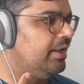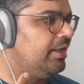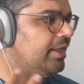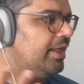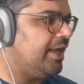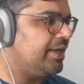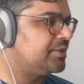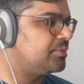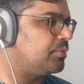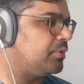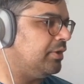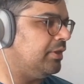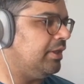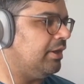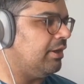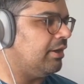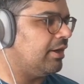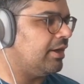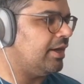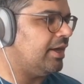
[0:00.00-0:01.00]
exporting the
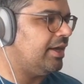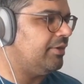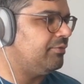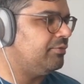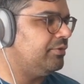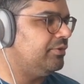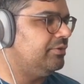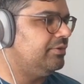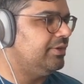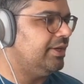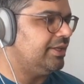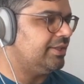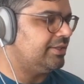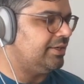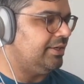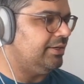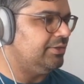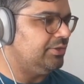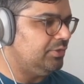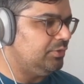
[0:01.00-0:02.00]
archive would like
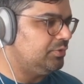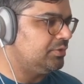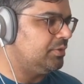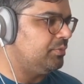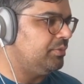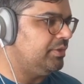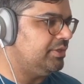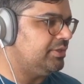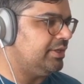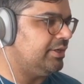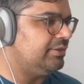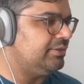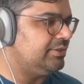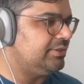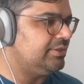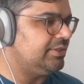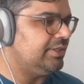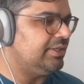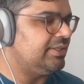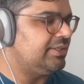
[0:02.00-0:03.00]
tell you some of these errors
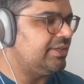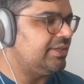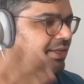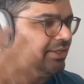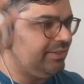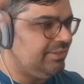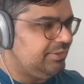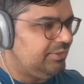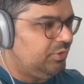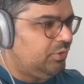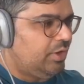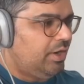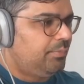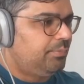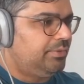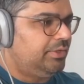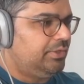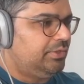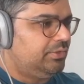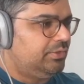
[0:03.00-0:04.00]
and just not tell you
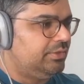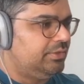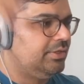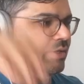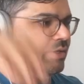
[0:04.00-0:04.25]
upload.